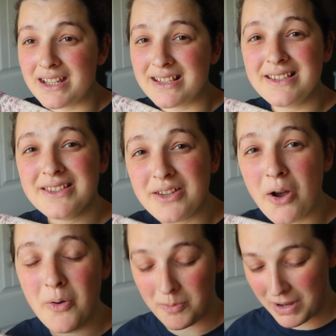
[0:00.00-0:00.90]
this
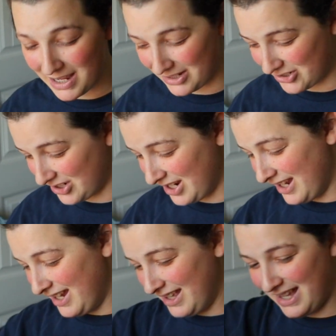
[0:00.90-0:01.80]
so much.
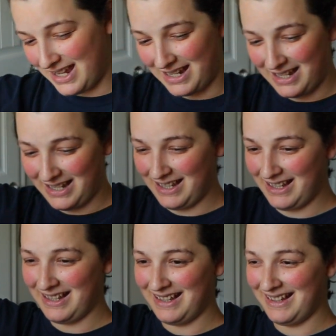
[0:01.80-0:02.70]
Like,
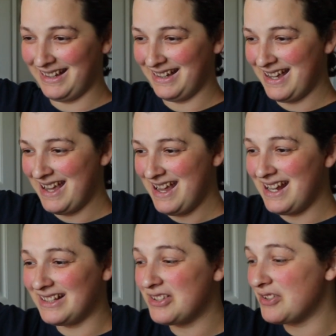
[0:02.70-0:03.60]

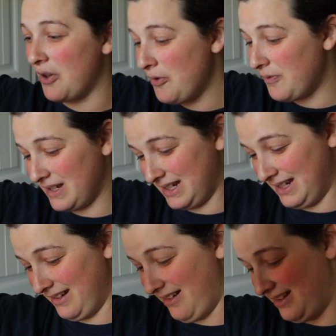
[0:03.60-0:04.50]
it's so fun to
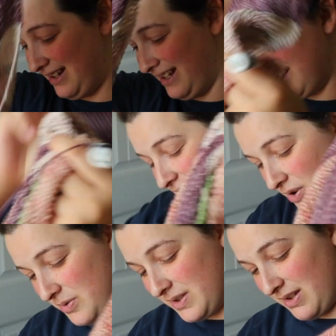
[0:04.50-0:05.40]
knit on. It's
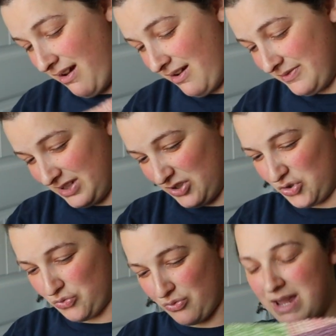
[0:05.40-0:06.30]
so soft and
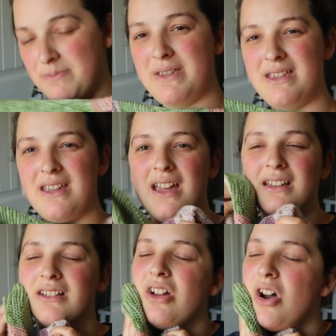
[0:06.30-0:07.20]
drapey
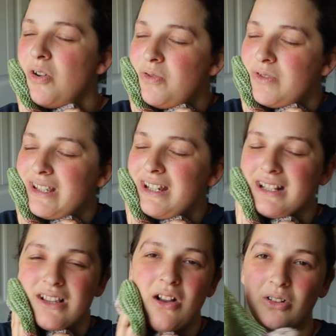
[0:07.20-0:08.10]
and cozy.
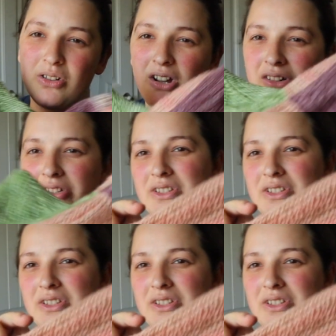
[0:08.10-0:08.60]
It's all garter